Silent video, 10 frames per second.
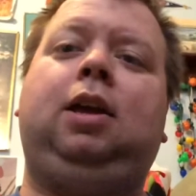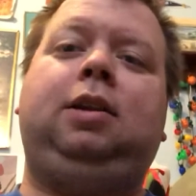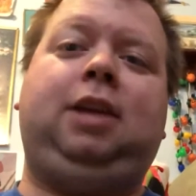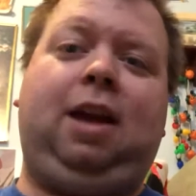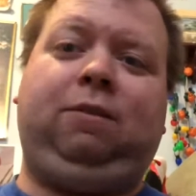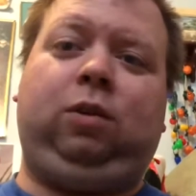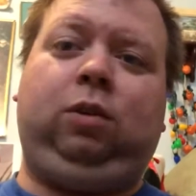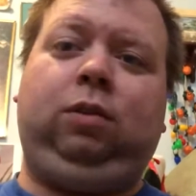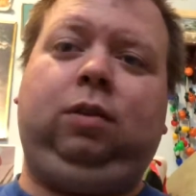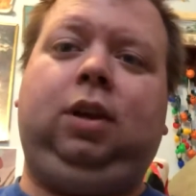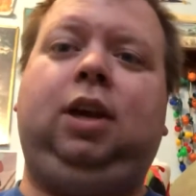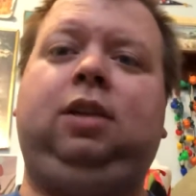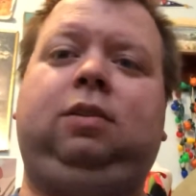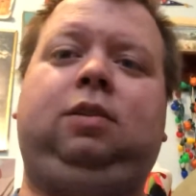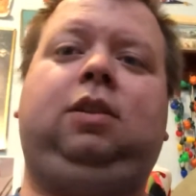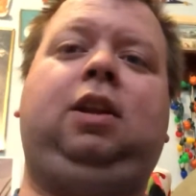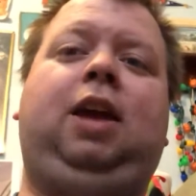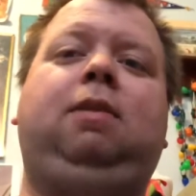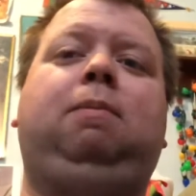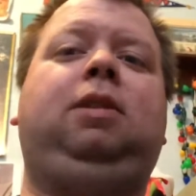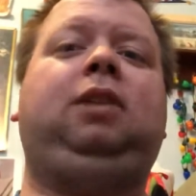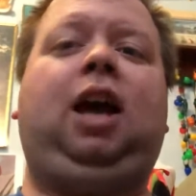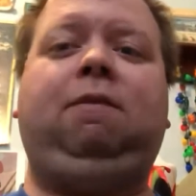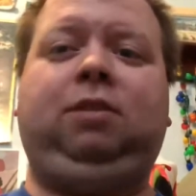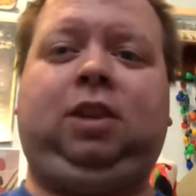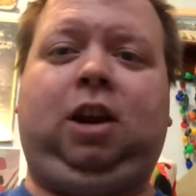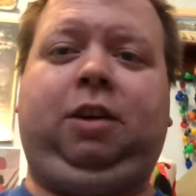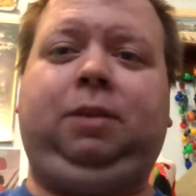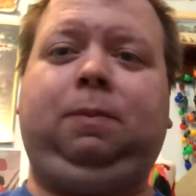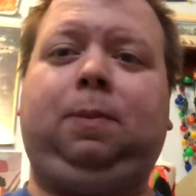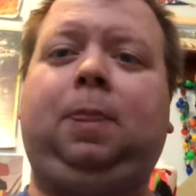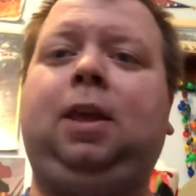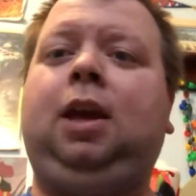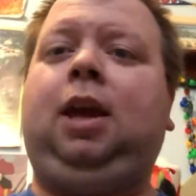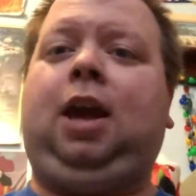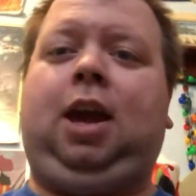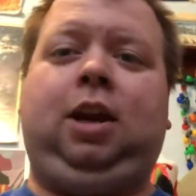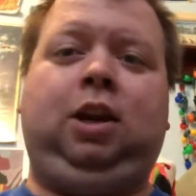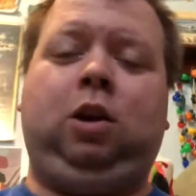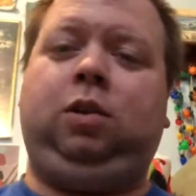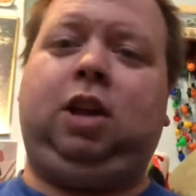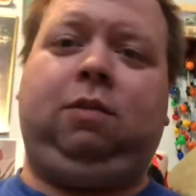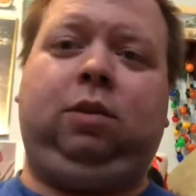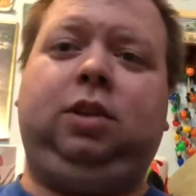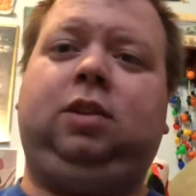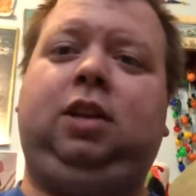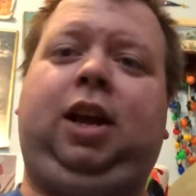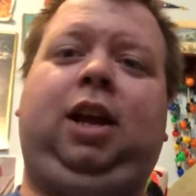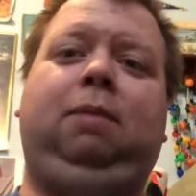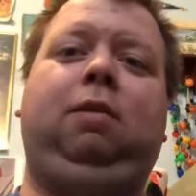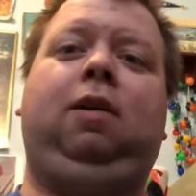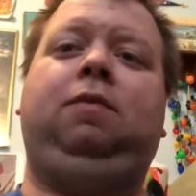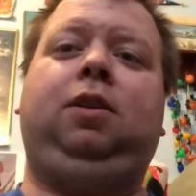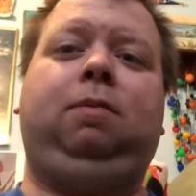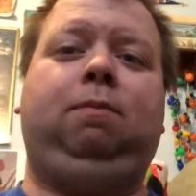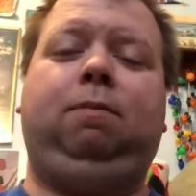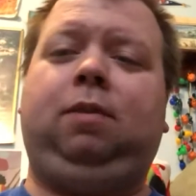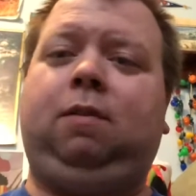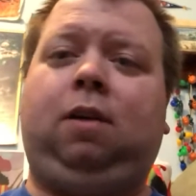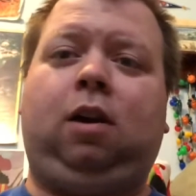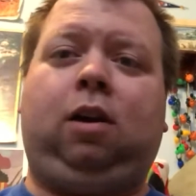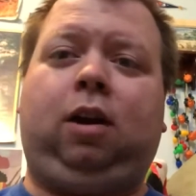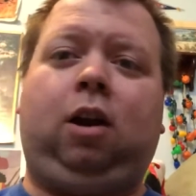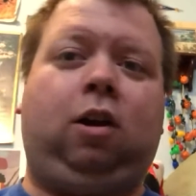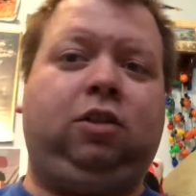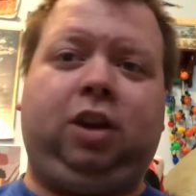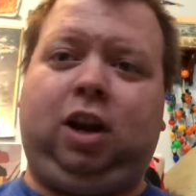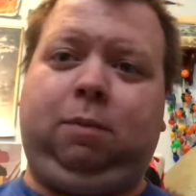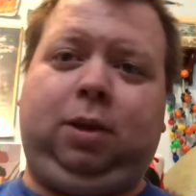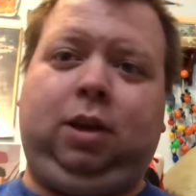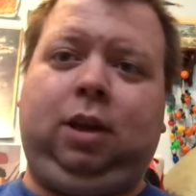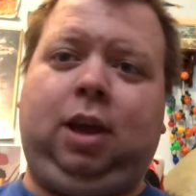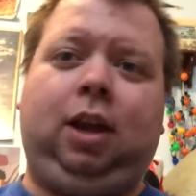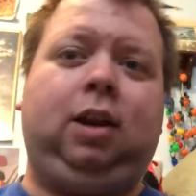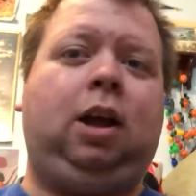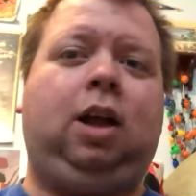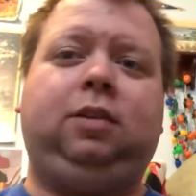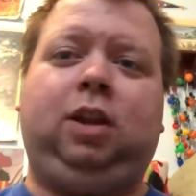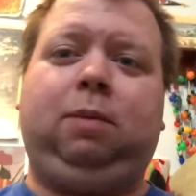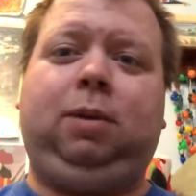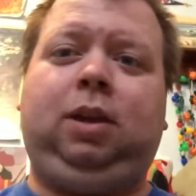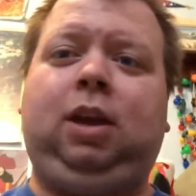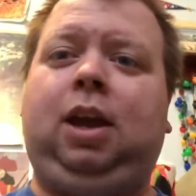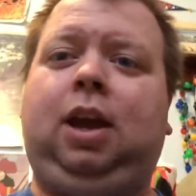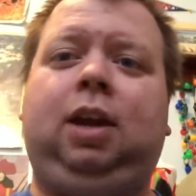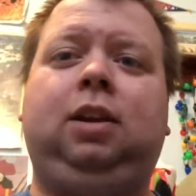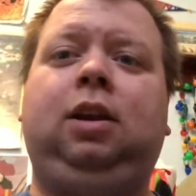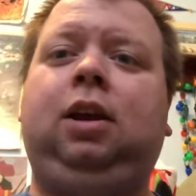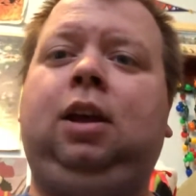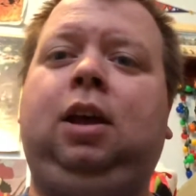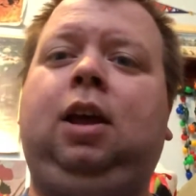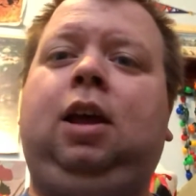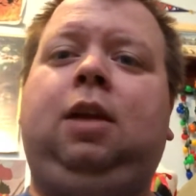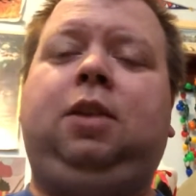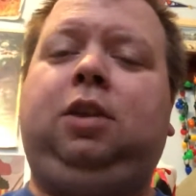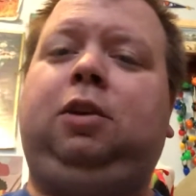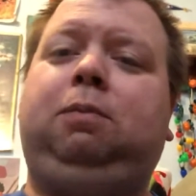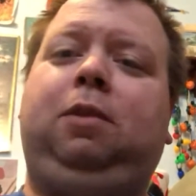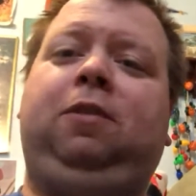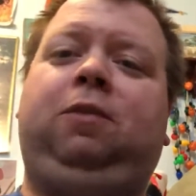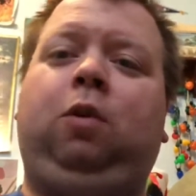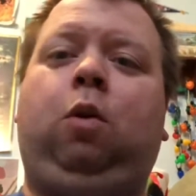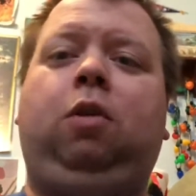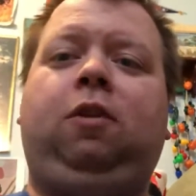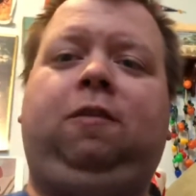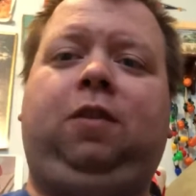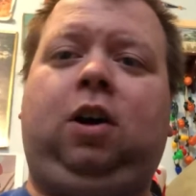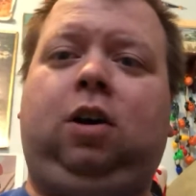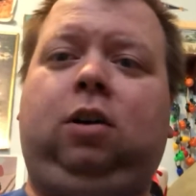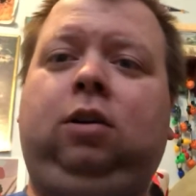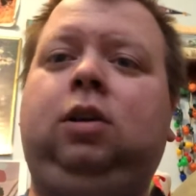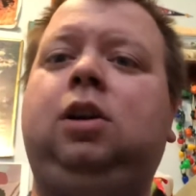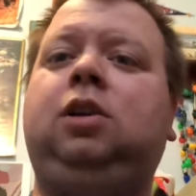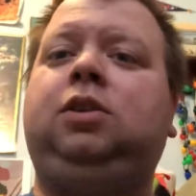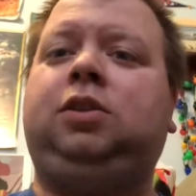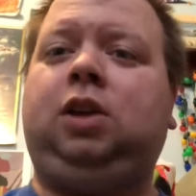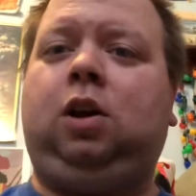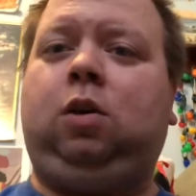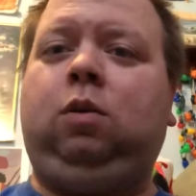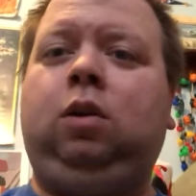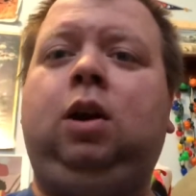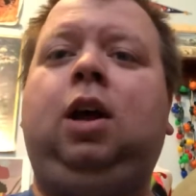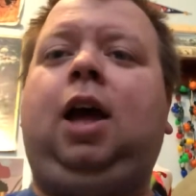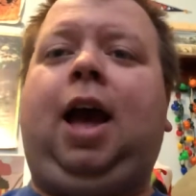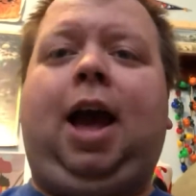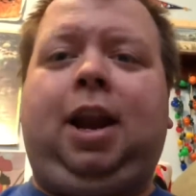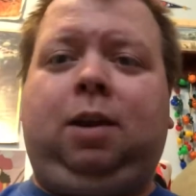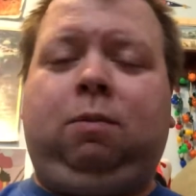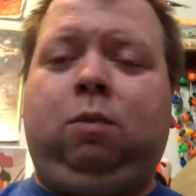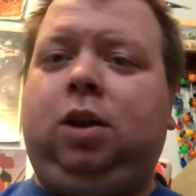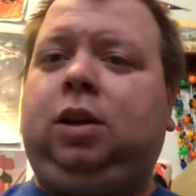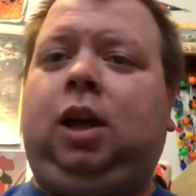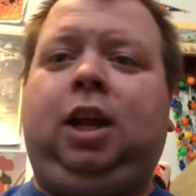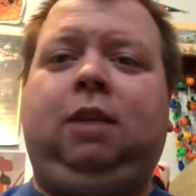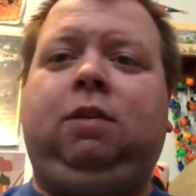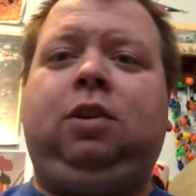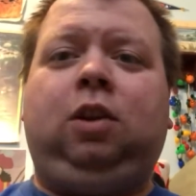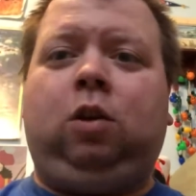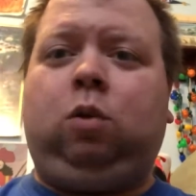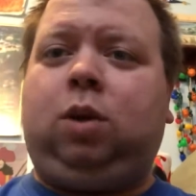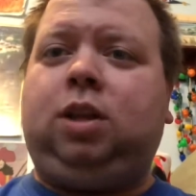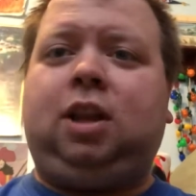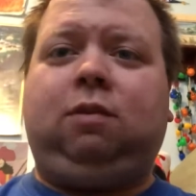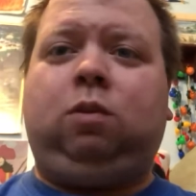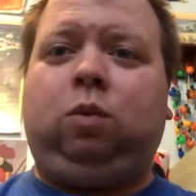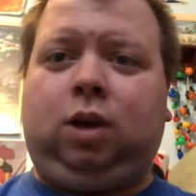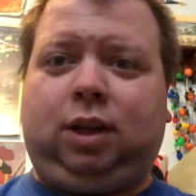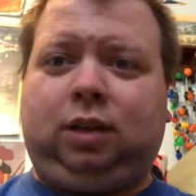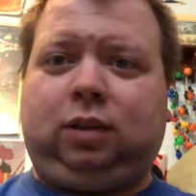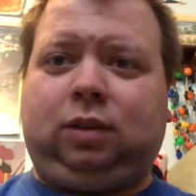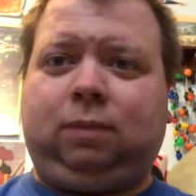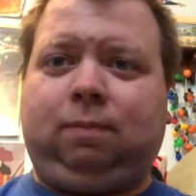Devil is the name that means adversary. And you know, devil is the name of our arch enemy and God's enemy. And this was before the fall. So Adam would not even know what a devil was.